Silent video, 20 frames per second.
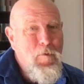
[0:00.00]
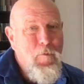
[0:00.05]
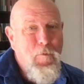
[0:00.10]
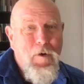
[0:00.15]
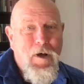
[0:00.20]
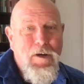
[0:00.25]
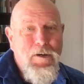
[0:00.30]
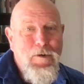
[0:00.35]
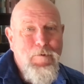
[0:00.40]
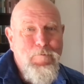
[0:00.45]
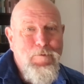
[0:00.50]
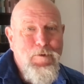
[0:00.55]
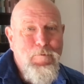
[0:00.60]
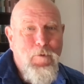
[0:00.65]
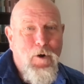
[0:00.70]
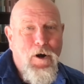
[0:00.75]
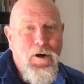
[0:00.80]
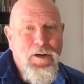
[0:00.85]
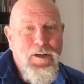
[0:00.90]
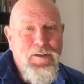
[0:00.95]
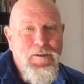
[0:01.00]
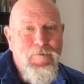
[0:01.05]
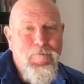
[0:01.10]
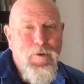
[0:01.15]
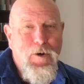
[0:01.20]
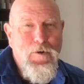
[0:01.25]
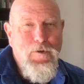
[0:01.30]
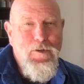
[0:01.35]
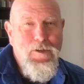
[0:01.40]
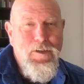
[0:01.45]
Welcome to Morning
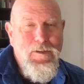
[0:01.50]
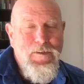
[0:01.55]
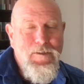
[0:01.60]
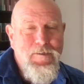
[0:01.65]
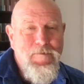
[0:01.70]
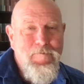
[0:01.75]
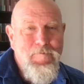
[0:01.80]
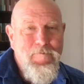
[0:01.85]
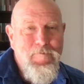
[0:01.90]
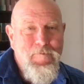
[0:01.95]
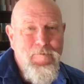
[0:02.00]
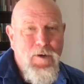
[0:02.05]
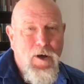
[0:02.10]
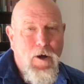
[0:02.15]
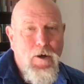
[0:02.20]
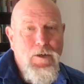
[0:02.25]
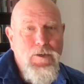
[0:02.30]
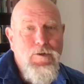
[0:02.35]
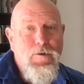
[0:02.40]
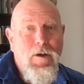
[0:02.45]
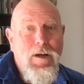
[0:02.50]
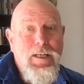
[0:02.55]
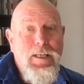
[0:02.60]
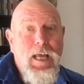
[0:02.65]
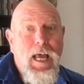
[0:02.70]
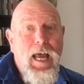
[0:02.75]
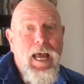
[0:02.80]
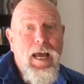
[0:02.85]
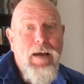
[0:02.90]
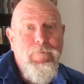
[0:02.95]
Devotions. Always great to
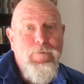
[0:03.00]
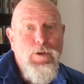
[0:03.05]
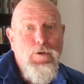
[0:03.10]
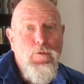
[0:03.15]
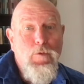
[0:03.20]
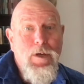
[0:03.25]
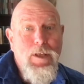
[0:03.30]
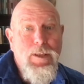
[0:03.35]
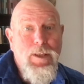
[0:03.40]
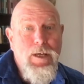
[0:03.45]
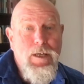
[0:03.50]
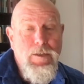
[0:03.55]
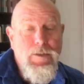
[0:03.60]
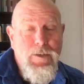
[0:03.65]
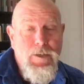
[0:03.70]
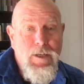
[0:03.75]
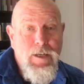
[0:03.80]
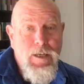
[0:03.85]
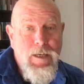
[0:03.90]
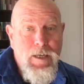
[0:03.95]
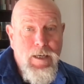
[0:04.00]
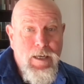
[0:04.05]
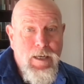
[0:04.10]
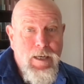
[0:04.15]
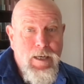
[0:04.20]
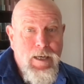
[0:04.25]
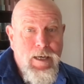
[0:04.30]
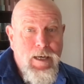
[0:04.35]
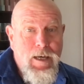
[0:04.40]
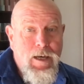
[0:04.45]
have you with us.
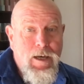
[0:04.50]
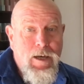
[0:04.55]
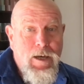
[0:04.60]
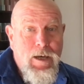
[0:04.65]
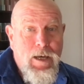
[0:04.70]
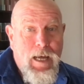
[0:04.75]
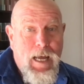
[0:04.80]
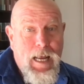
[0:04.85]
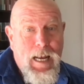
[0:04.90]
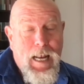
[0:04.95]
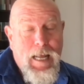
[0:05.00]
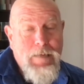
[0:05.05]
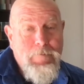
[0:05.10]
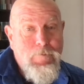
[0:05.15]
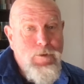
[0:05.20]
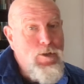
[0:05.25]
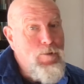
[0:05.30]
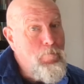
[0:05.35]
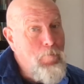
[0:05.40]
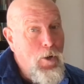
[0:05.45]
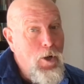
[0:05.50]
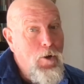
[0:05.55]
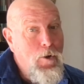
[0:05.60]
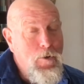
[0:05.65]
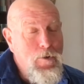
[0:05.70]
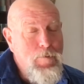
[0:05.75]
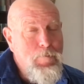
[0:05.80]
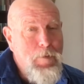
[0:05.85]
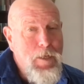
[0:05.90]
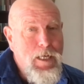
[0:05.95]
And I
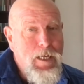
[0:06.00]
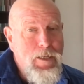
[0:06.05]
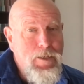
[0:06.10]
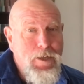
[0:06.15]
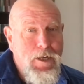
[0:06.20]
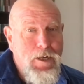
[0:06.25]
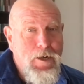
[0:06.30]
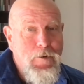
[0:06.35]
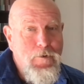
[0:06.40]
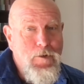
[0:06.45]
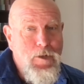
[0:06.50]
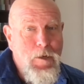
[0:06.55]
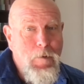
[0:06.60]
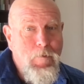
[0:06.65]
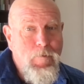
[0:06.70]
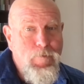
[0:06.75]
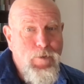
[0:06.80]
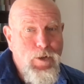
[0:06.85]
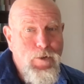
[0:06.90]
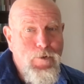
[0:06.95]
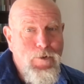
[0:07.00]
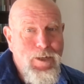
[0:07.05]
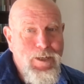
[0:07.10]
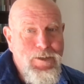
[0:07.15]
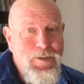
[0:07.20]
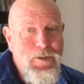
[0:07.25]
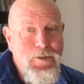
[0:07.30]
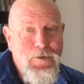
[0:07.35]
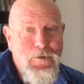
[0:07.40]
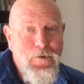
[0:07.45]
suppose because I know some of you
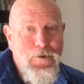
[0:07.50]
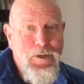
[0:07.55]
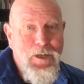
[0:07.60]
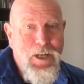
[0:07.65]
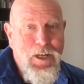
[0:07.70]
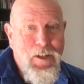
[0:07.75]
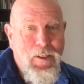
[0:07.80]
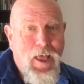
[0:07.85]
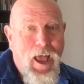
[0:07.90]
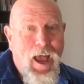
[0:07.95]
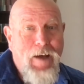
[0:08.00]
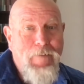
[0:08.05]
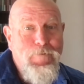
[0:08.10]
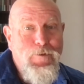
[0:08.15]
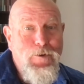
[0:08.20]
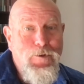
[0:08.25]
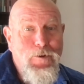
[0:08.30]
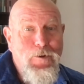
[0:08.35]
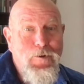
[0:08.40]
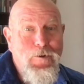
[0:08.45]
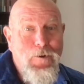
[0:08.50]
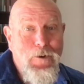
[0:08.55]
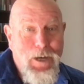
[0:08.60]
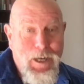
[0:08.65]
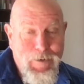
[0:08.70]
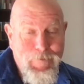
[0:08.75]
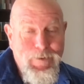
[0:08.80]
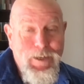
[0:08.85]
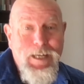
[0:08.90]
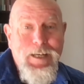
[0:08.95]
listen to it in the afternoon or
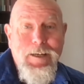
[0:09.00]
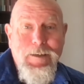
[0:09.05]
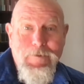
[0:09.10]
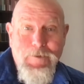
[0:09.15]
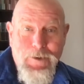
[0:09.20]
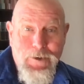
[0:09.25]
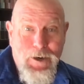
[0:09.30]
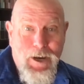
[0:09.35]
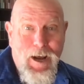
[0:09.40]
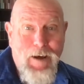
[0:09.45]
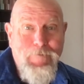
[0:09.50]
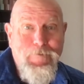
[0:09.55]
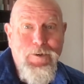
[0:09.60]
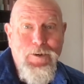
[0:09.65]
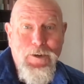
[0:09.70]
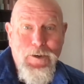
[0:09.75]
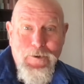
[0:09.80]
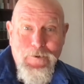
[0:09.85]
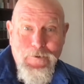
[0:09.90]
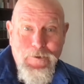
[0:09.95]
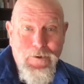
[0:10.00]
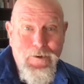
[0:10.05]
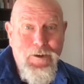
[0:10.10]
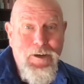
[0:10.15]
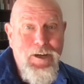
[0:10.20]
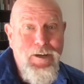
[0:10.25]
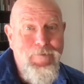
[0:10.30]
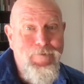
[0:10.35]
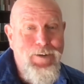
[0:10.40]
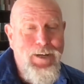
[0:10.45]
evening, good afternoon, good
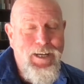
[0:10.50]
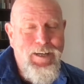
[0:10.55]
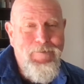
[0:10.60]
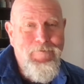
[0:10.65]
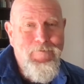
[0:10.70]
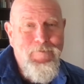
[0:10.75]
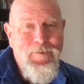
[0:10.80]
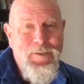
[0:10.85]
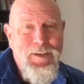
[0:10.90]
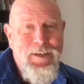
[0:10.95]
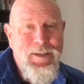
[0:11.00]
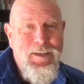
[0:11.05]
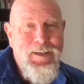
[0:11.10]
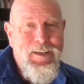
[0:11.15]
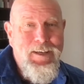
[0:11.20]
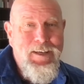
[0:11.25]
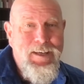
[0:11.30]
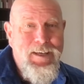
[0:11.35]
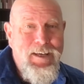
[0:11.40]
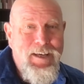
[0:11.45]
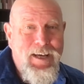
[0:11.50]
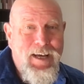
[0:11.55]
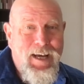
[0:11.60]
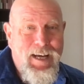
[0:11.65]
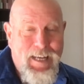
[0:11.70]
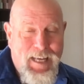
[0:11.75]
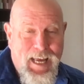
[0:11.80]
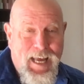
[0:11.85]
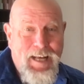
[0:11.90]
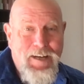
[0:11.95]
evening.
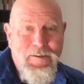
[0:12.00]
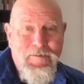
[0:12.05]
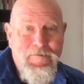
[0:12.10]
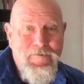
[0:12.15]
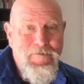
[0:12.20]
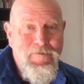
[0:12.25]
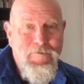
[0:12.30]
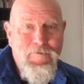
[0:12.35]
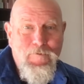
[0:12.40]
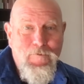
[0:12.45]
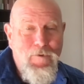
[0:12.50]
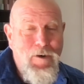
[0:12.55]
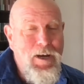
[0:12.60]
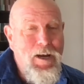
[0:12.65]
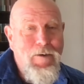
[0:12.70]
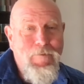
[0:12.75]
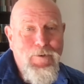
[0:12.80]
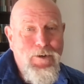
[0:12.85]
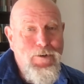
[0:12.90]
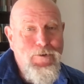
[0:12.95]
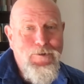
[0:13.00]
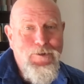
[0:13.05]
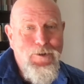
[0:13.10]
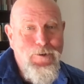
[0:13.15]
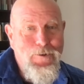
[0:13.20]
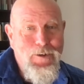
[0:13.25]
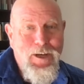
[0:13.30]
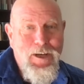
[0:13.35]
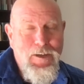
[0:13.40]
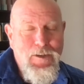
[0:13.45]
Again, whenever you
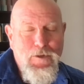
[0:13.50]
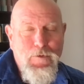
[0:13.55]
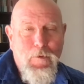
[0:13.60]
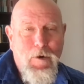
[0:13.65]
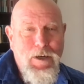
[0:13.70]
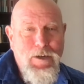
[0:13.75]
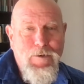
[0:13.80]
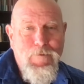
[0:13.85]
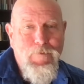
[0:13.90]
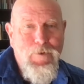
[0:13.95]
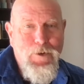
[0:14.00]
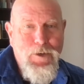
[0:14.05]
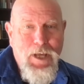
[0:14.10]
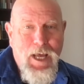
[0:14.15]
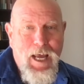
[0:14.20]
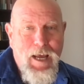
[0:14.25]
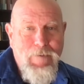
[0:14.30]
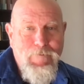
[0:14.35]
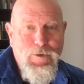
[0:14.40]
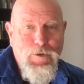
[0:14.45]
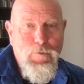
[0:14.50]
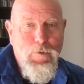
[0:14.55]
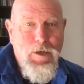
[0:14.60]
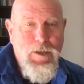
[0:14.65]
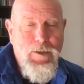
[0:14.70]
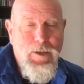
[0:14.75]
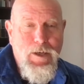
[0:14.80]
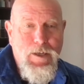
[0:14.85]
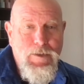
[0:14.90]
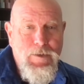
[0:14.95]
tune in, it's wonderful to have you
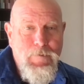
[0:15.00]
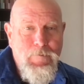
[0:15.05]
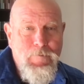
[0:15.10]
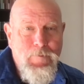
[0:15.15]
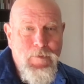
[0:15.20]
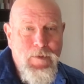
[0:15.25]
with us.